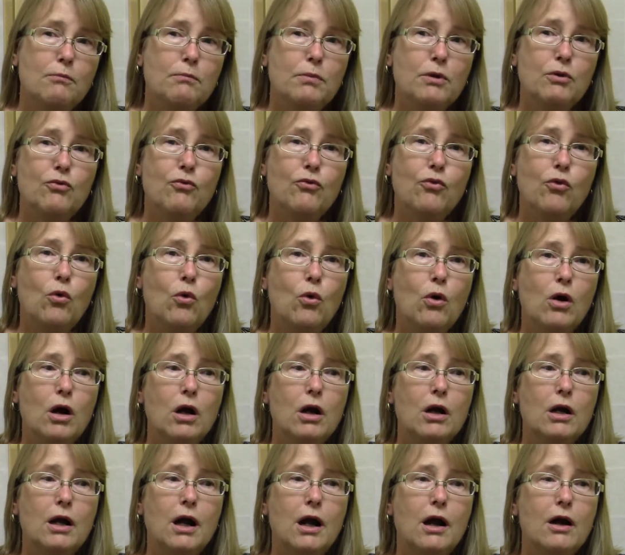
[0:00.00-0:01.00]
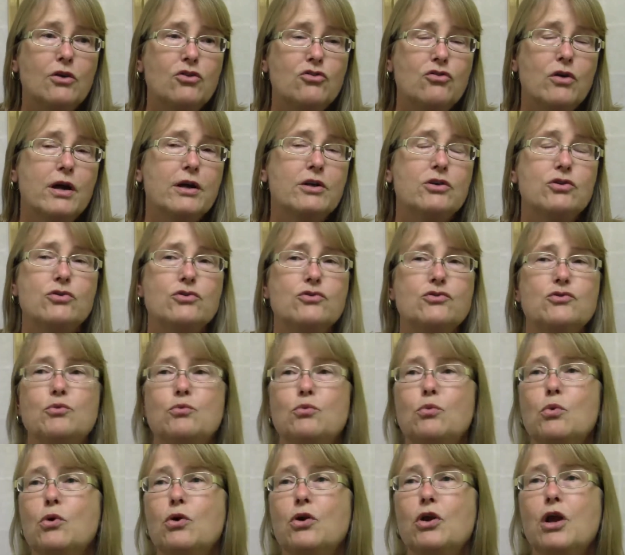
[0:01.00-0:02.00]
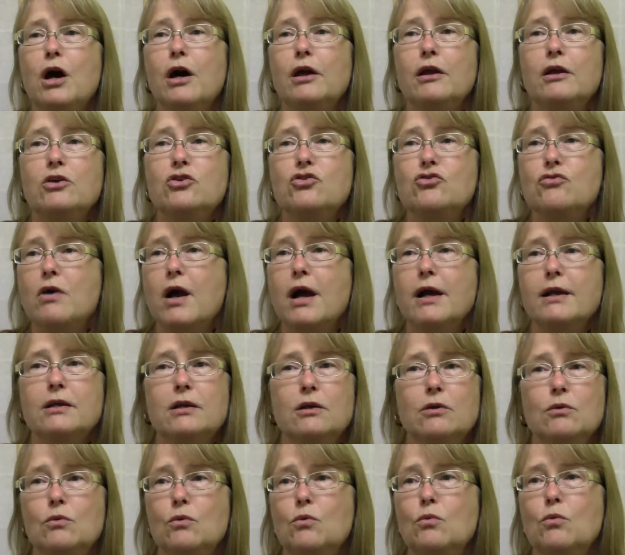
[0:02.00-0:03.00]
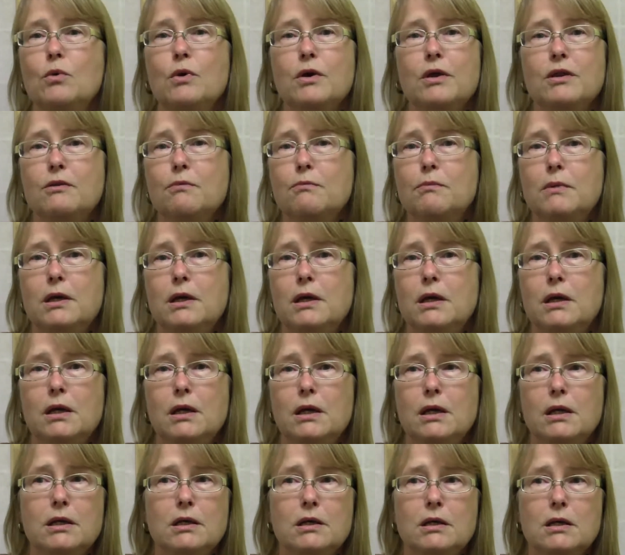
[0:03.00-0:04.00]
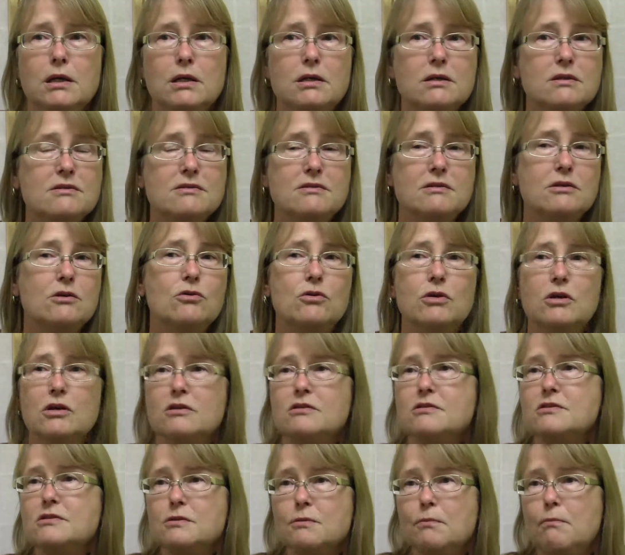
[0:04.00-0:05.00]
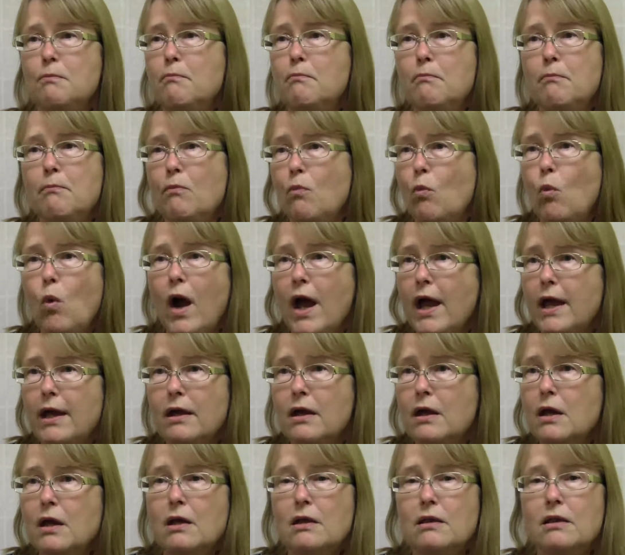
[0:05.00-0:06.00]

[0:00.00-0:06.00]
Before, contractors were not interacting with me in a serious way.